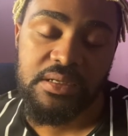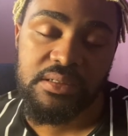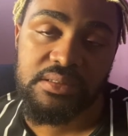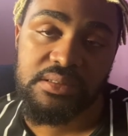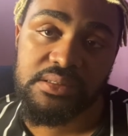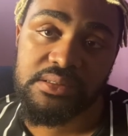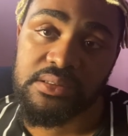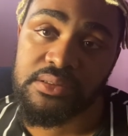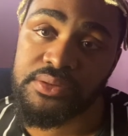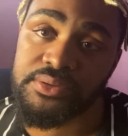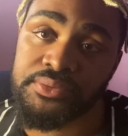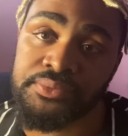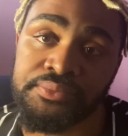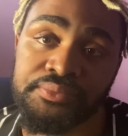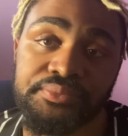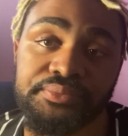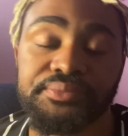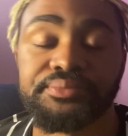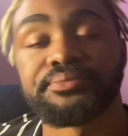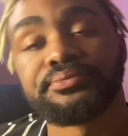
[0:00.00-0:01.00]
So,
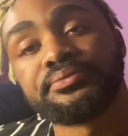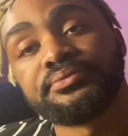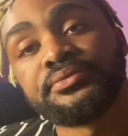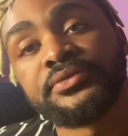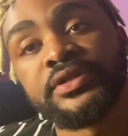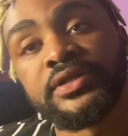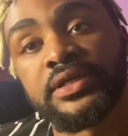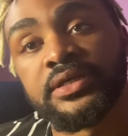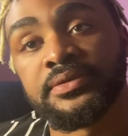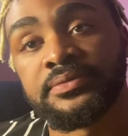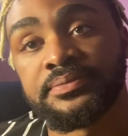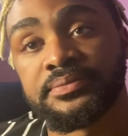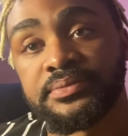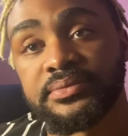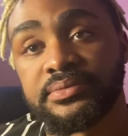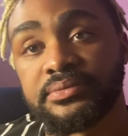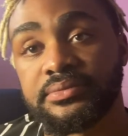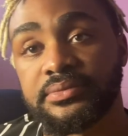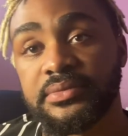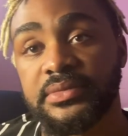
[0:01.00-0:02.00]
you know,
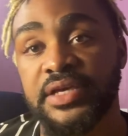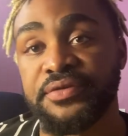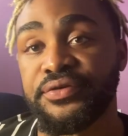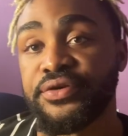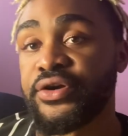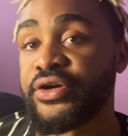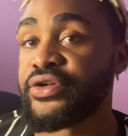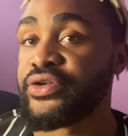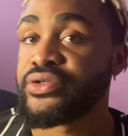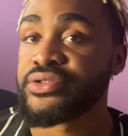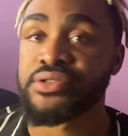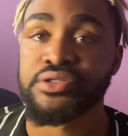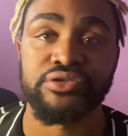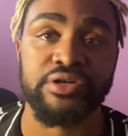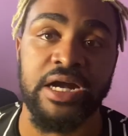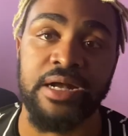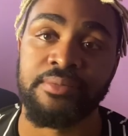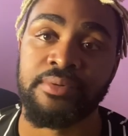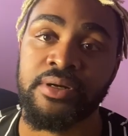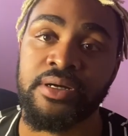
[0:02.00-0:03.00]
if you're a new
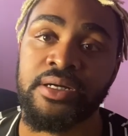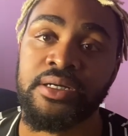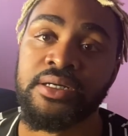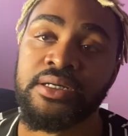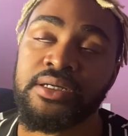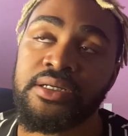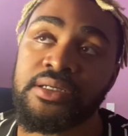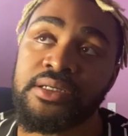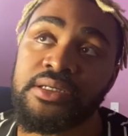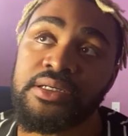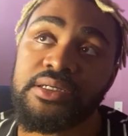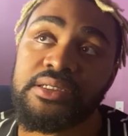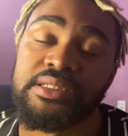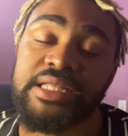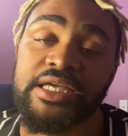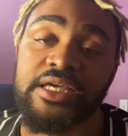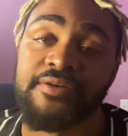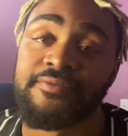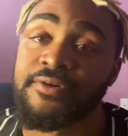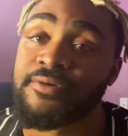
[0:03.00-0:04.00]
subscriber,
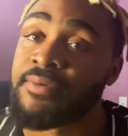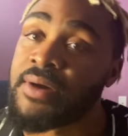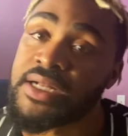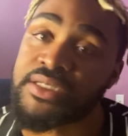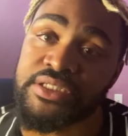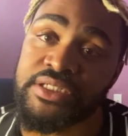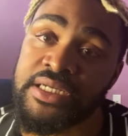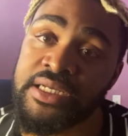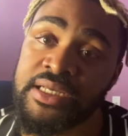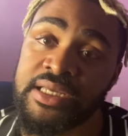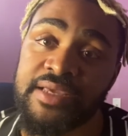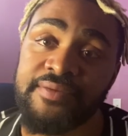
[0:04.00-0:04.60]
thank you for watching.